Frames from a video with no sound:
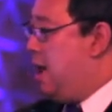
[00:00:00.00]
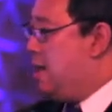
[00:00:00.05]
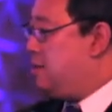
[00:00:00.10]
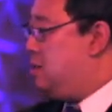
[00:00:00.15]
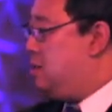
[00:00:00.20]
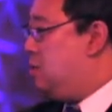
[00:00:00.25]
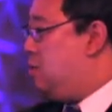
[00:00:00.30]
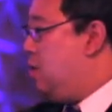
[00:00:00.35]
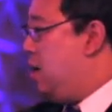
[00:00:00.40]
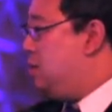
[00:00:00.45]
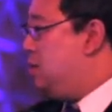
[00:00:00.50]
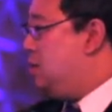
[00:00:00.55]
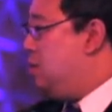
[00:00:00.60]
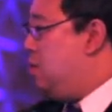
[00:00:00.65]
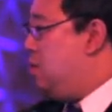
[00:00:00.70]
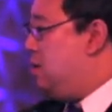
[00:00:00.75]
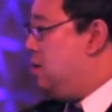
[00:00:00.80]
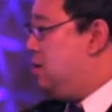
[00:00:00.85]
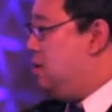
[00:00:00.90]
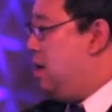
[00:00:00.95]
ask the
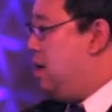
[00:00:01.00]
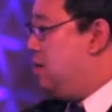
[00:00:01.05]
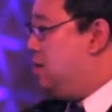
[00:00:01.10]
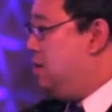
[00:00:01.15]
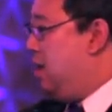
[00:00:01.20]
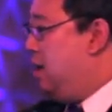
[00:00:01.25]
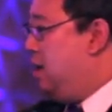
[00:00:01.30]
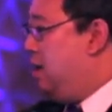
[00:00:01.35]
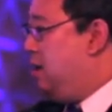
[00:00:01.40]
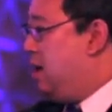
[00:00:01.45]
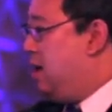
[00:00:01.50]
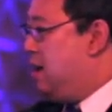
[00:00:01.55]
question whether or not they